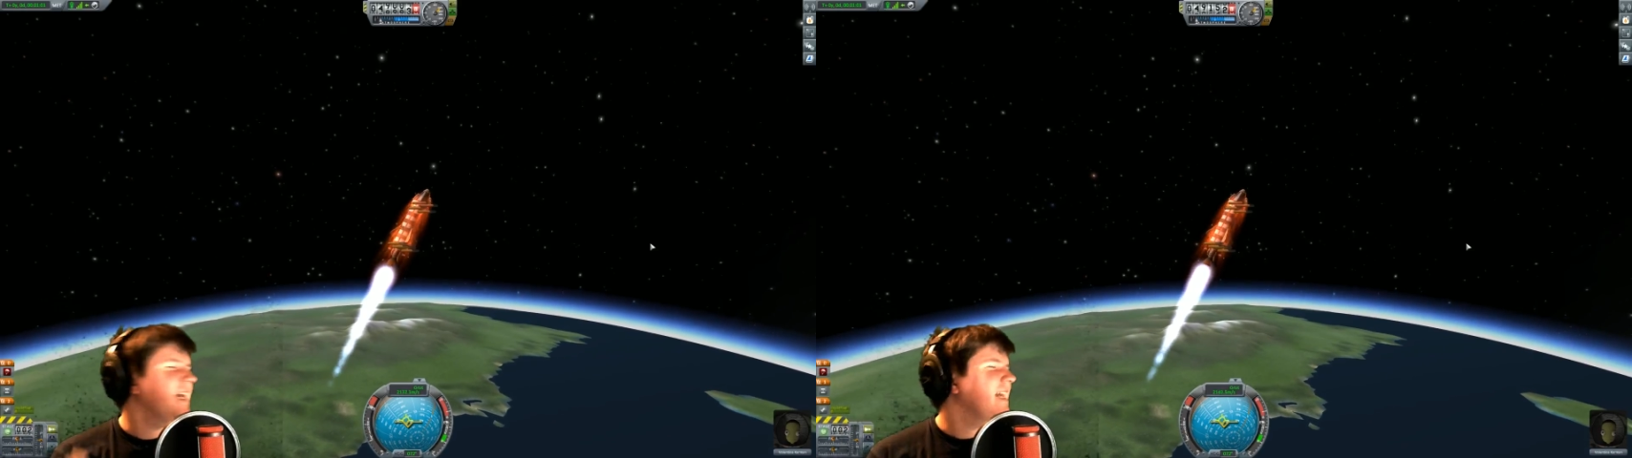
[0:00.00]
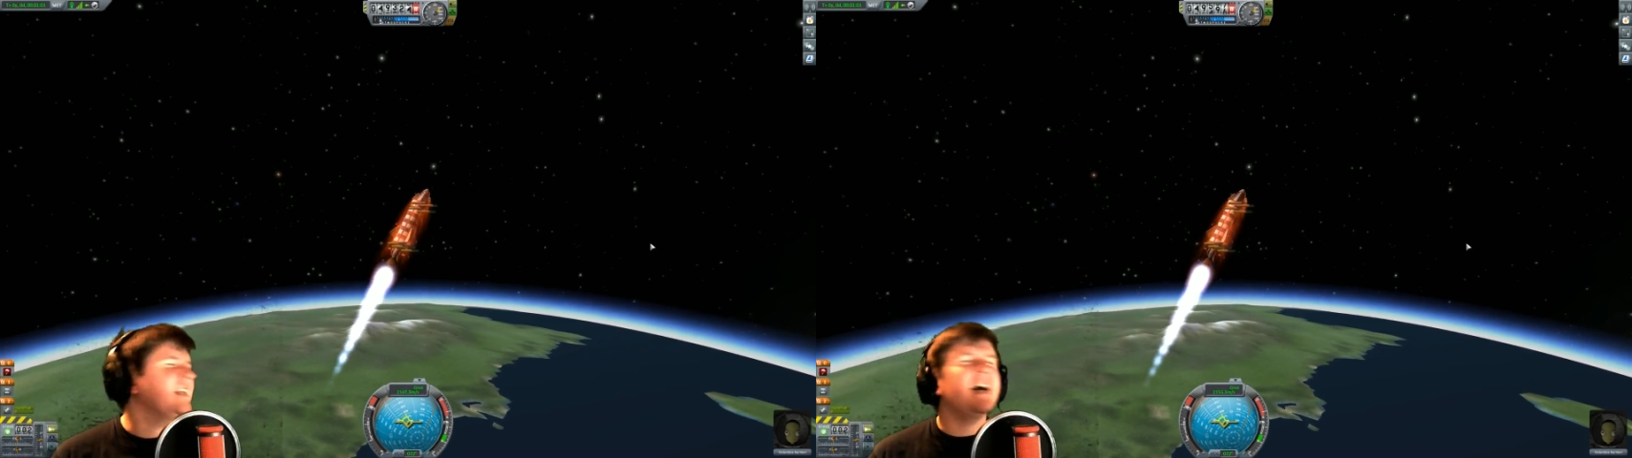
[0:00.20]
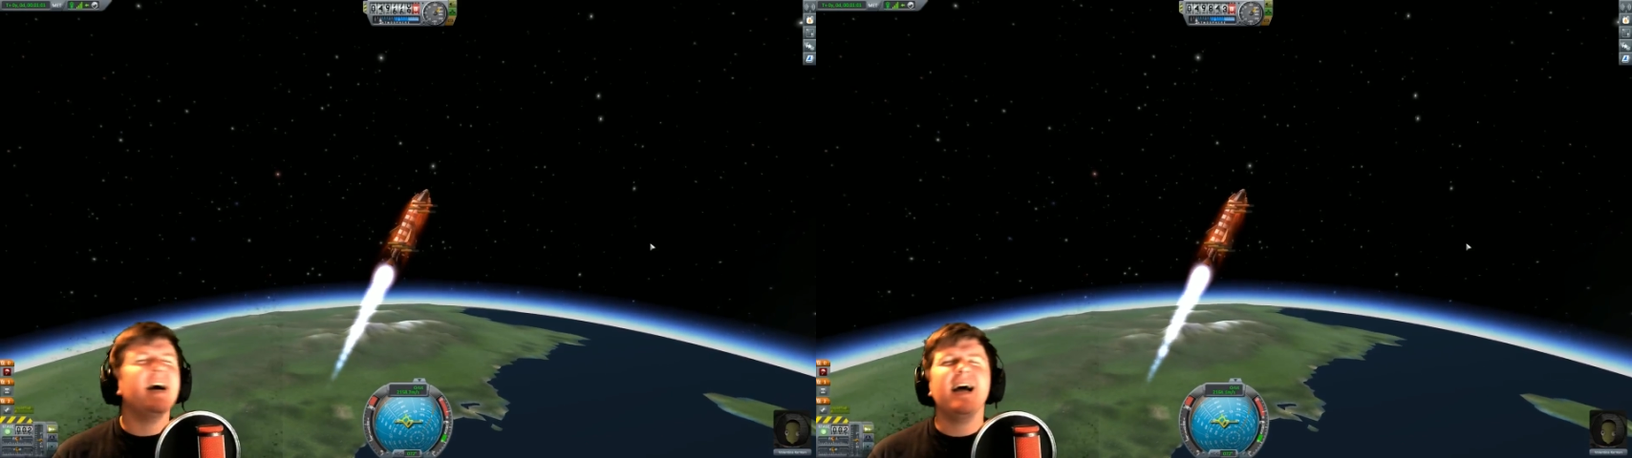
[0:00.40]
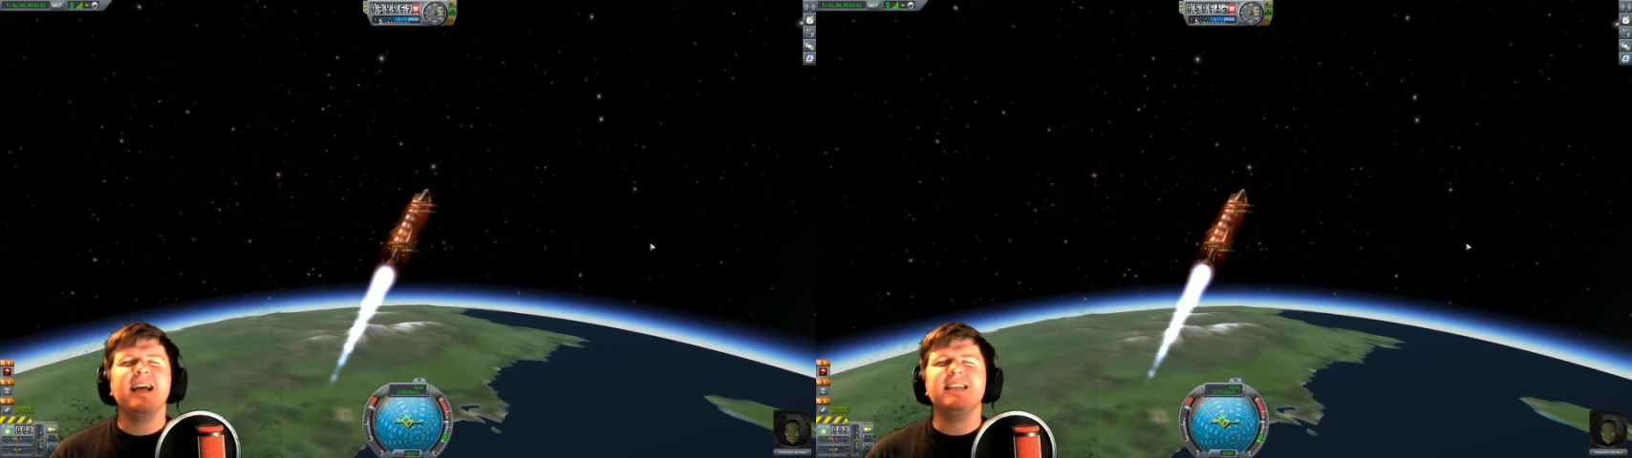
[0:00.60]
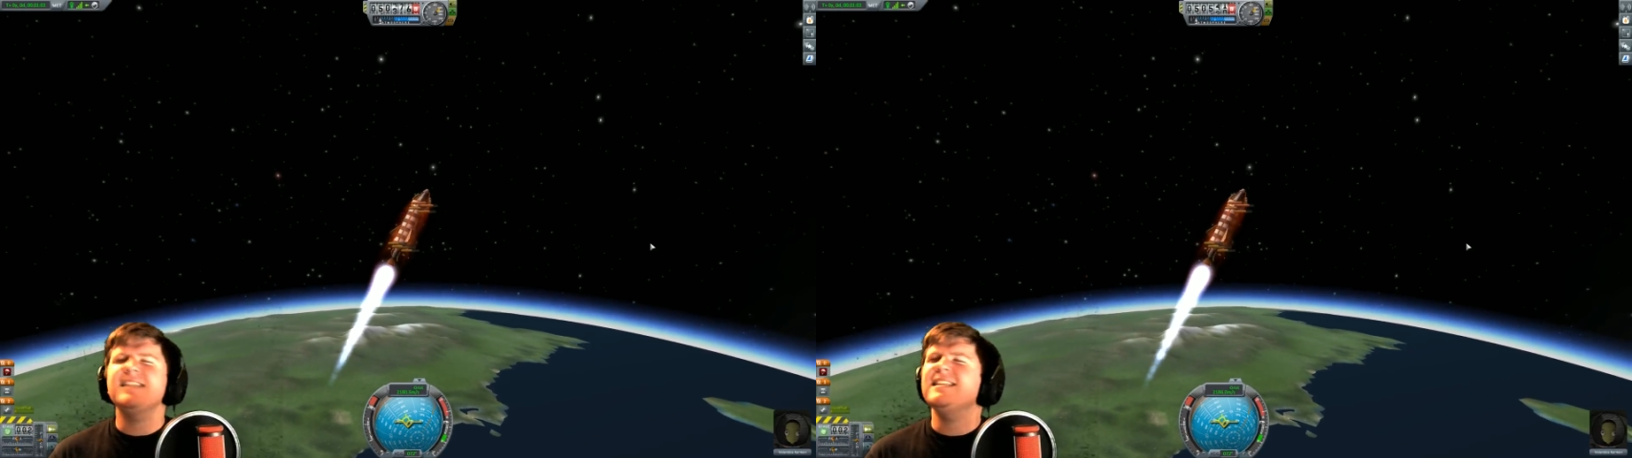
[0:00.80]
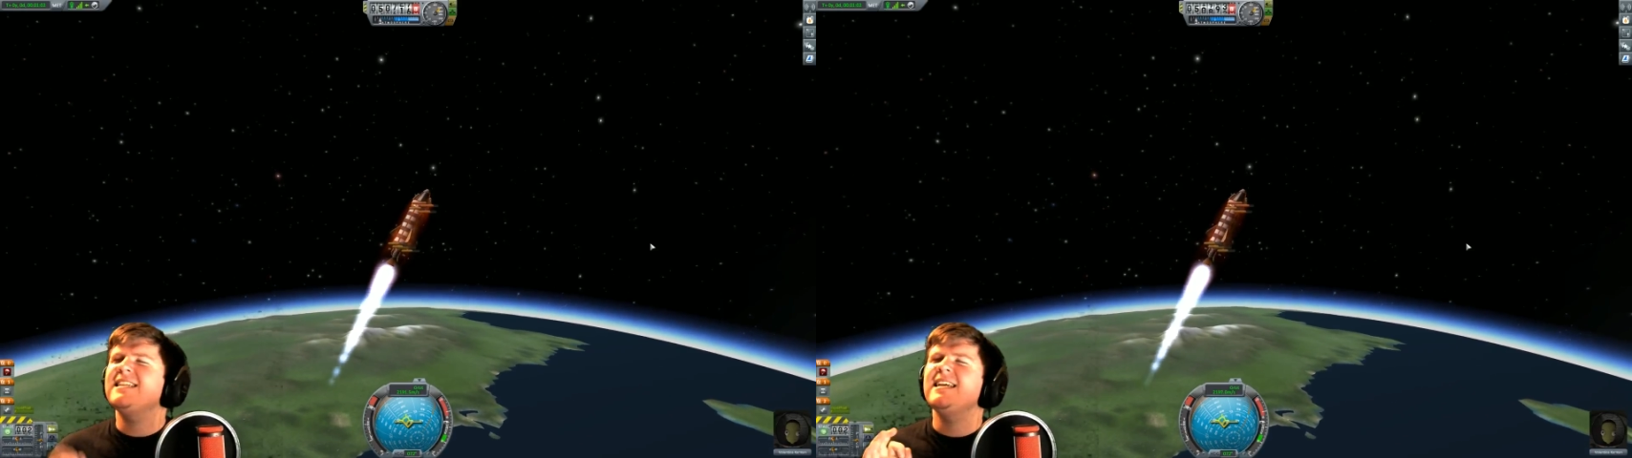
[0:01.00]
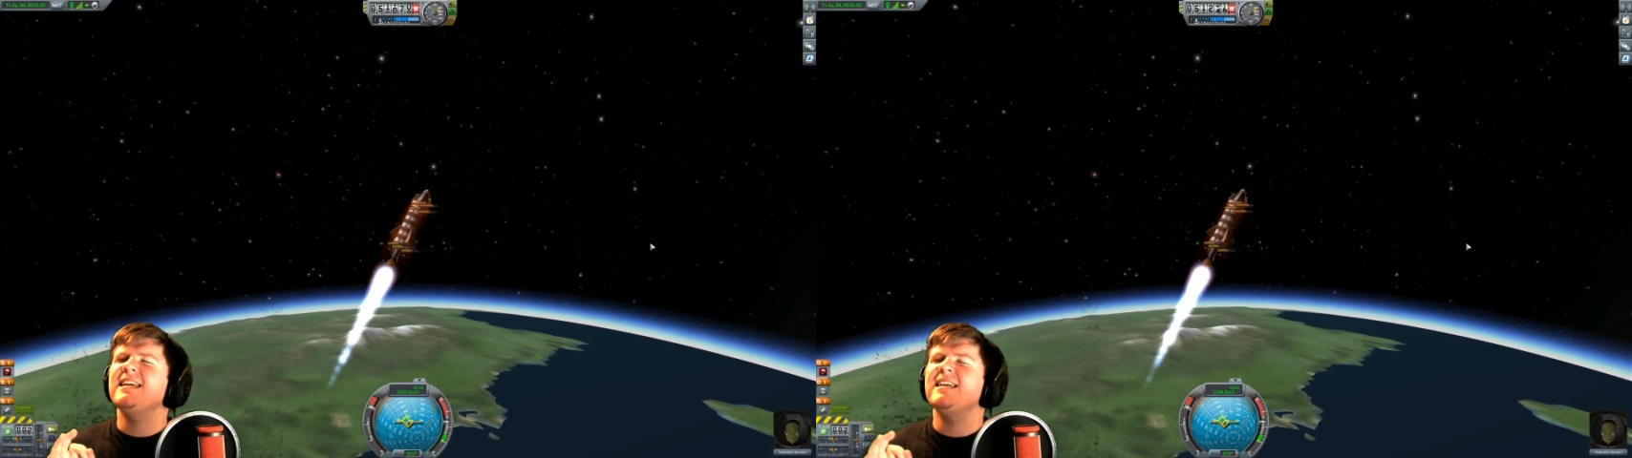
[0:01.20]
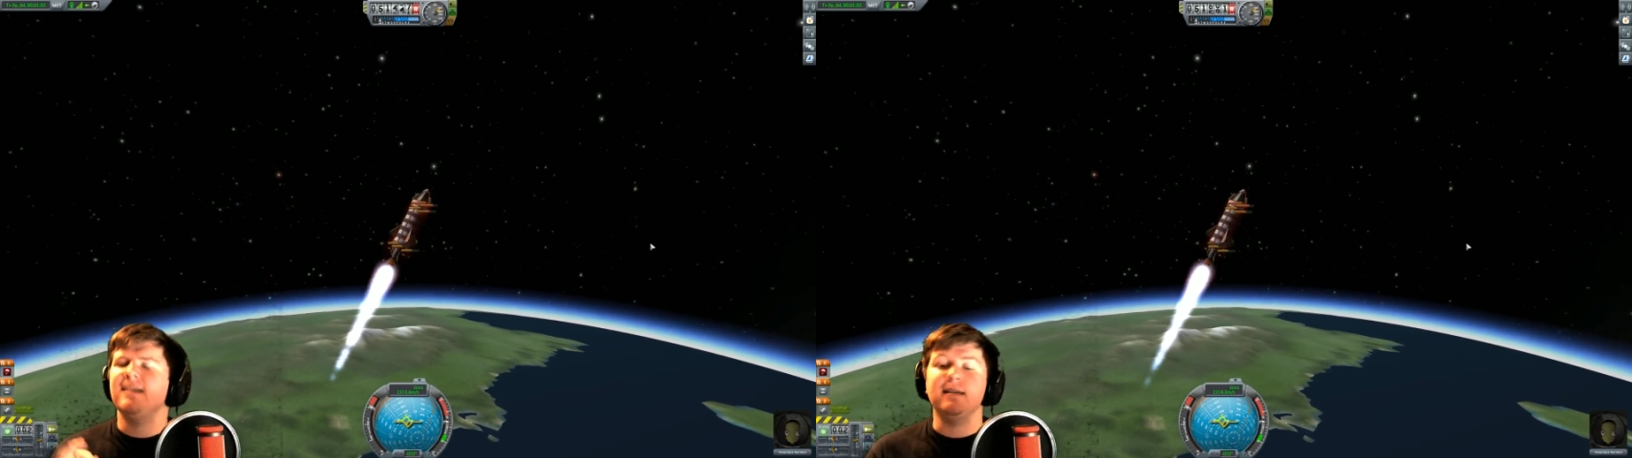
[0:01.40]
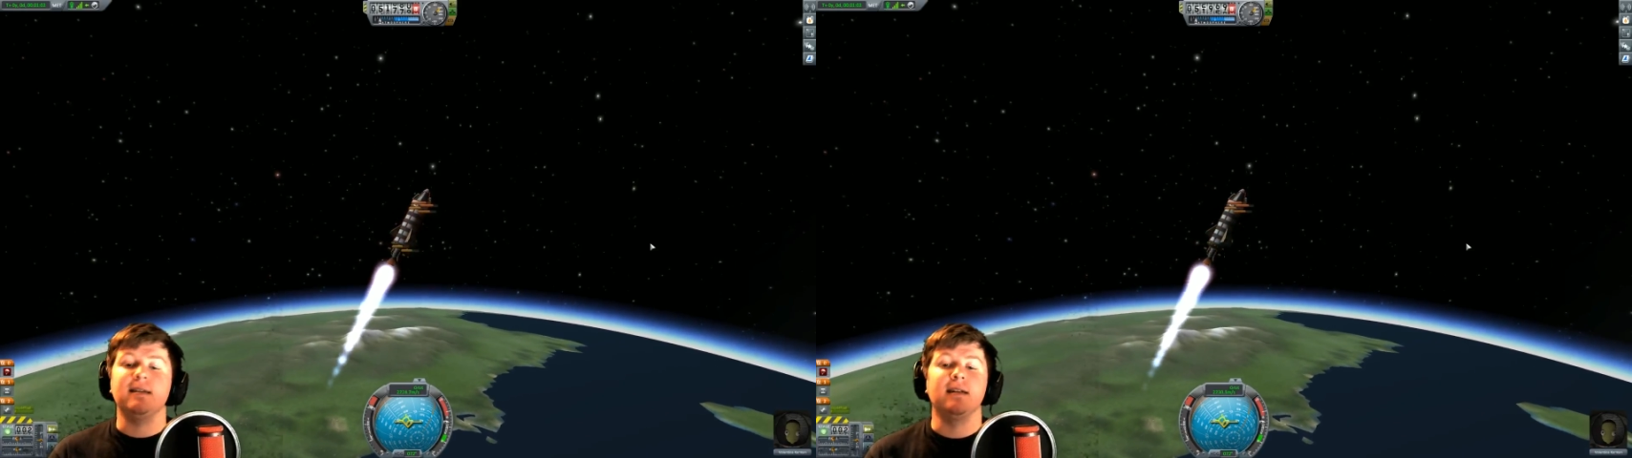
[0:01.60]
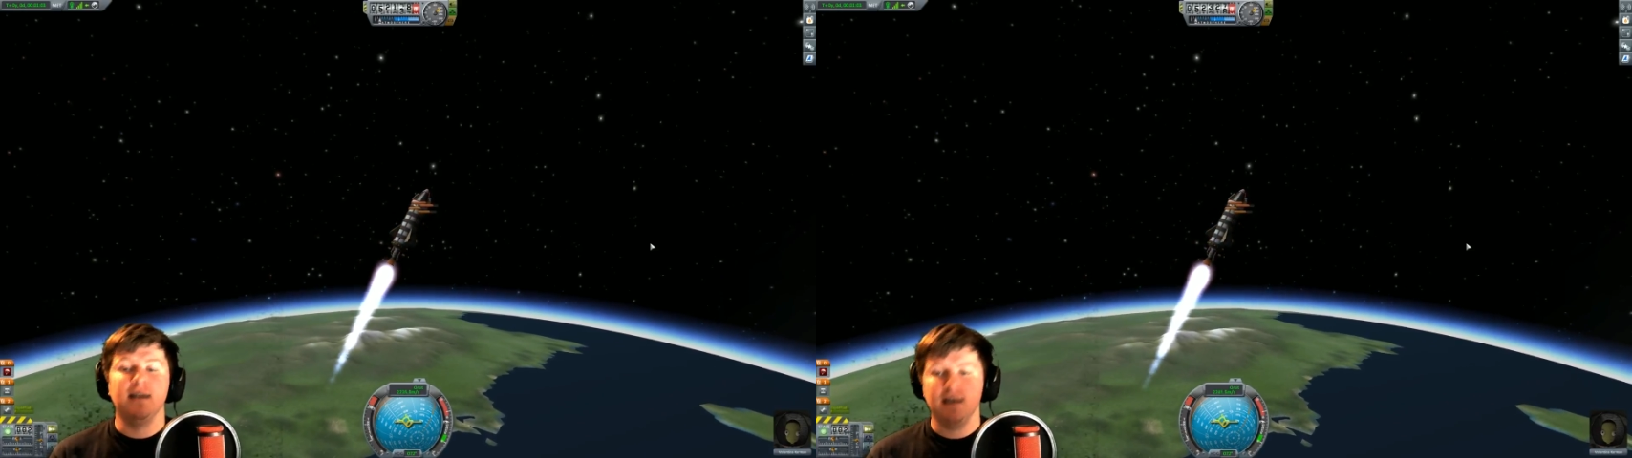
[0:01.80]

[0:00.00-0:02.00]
nice and chill